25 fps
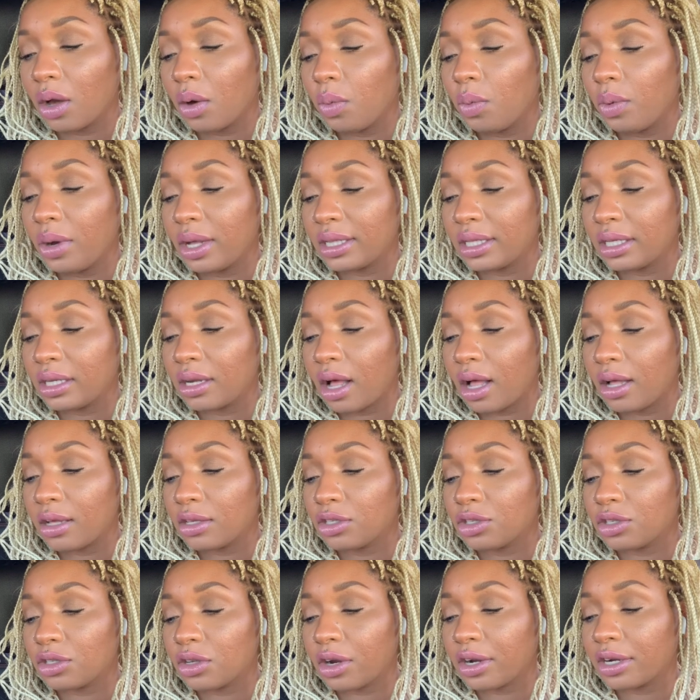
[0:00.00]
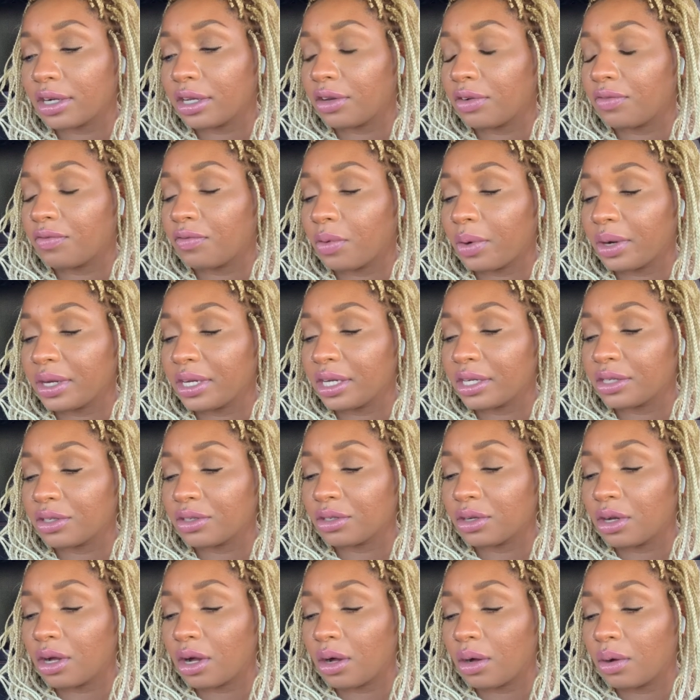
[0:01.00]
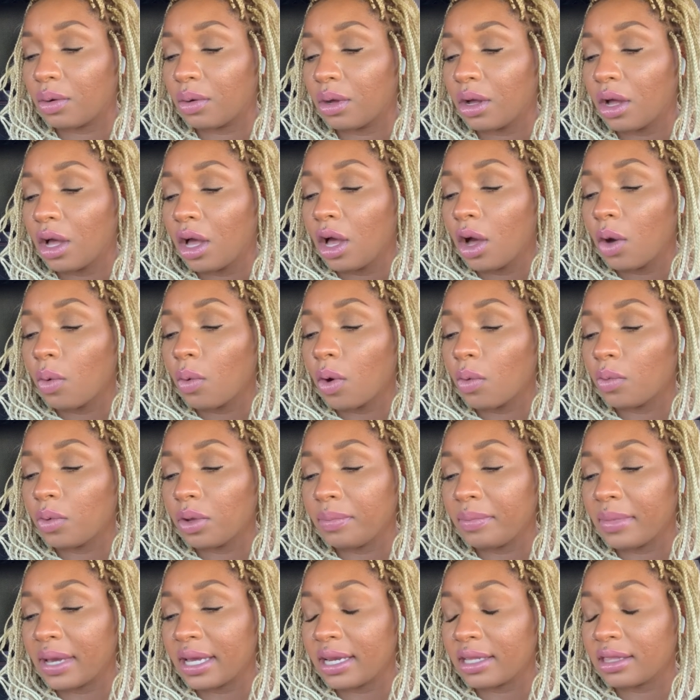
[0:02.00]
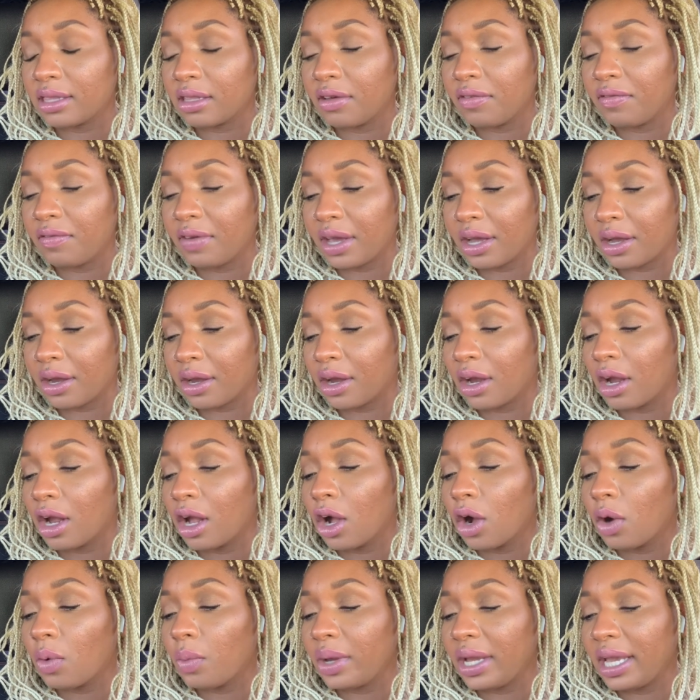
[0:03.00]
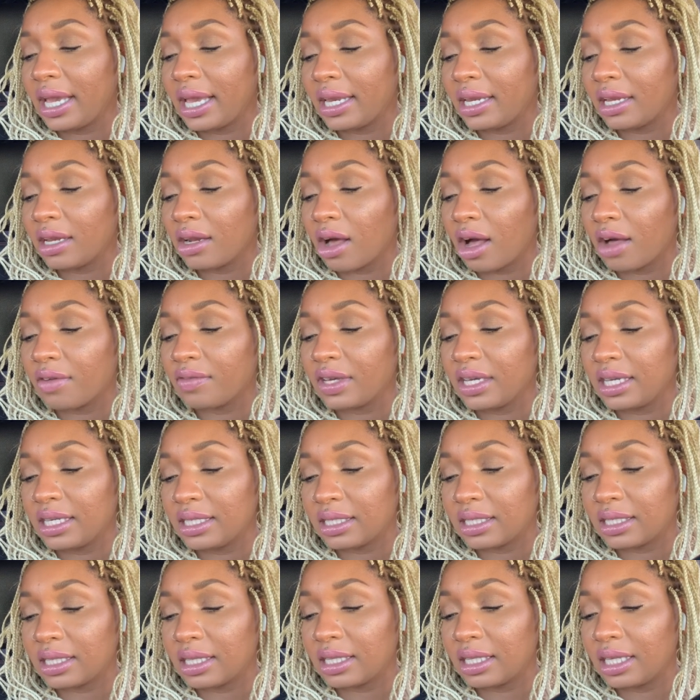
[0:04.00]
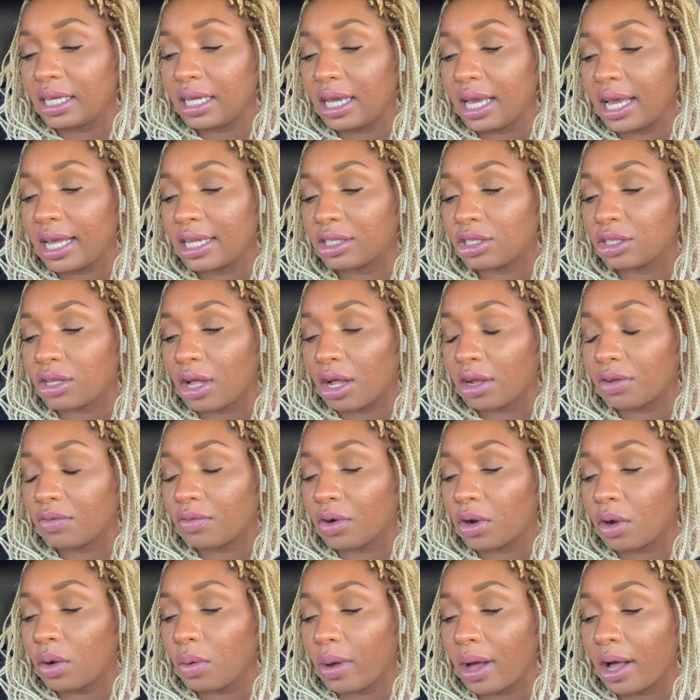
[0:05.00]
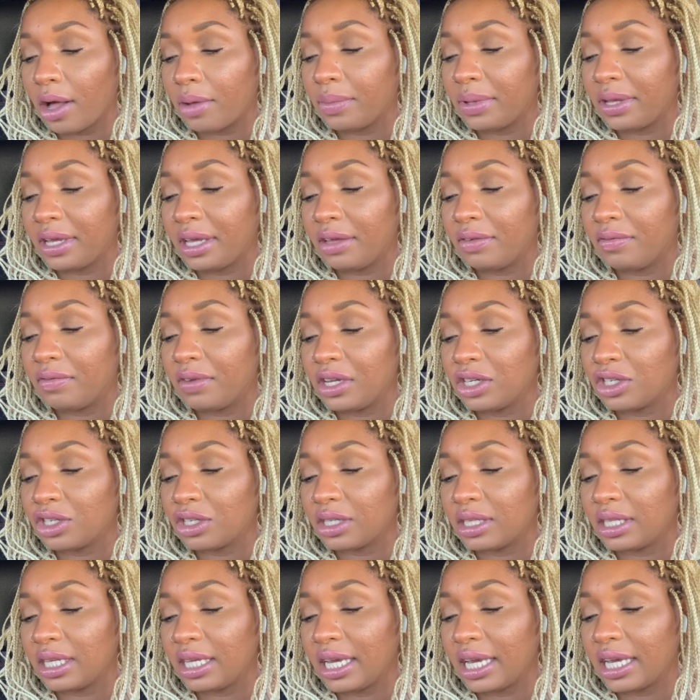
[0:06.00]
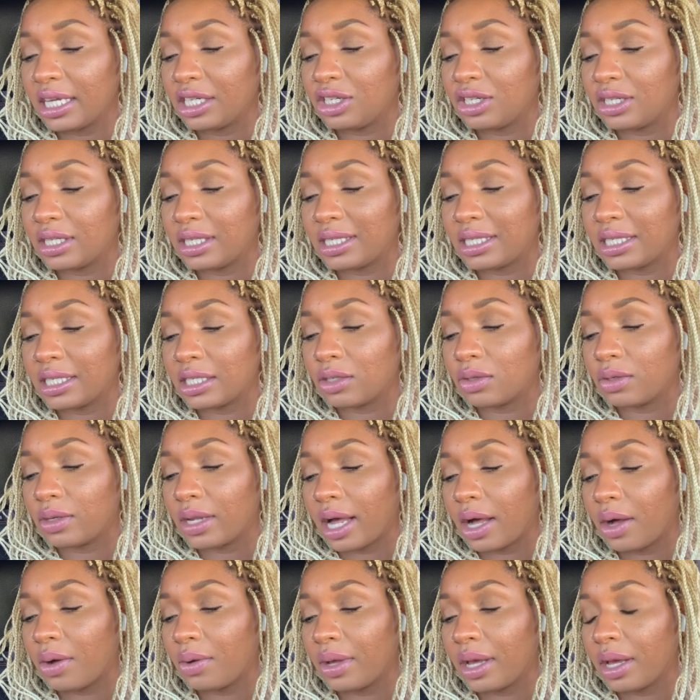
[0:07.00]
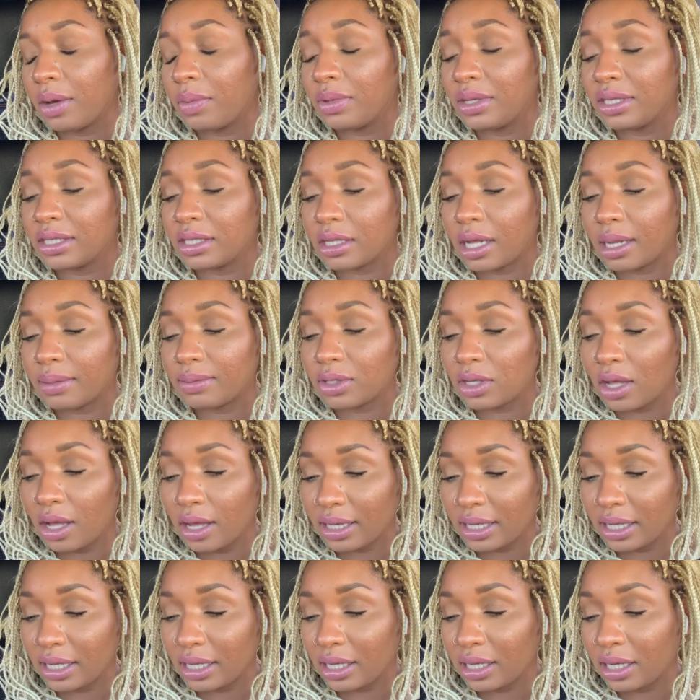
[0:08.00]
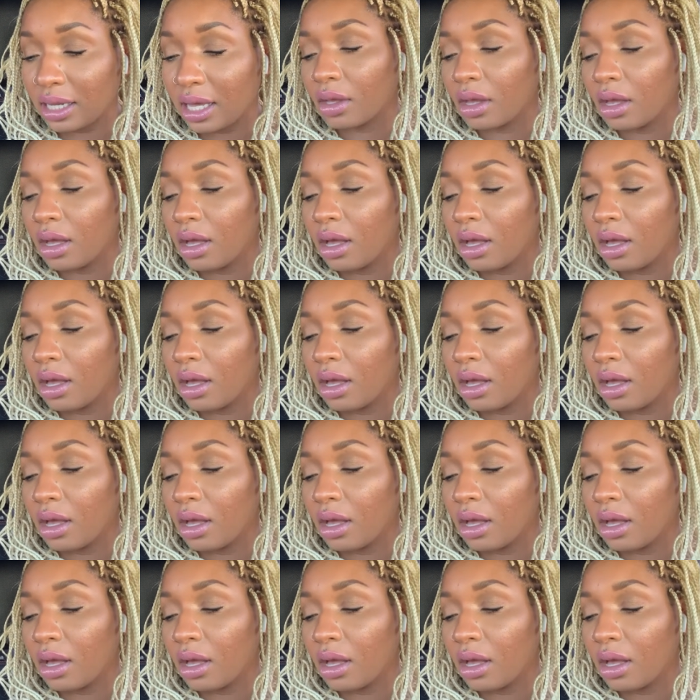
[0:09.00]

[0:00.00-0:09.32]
Well, it all started four years ago when we met at the fair. We hit it off instantly and talked for a while, but eventually it just sizzled out and we stopped talking.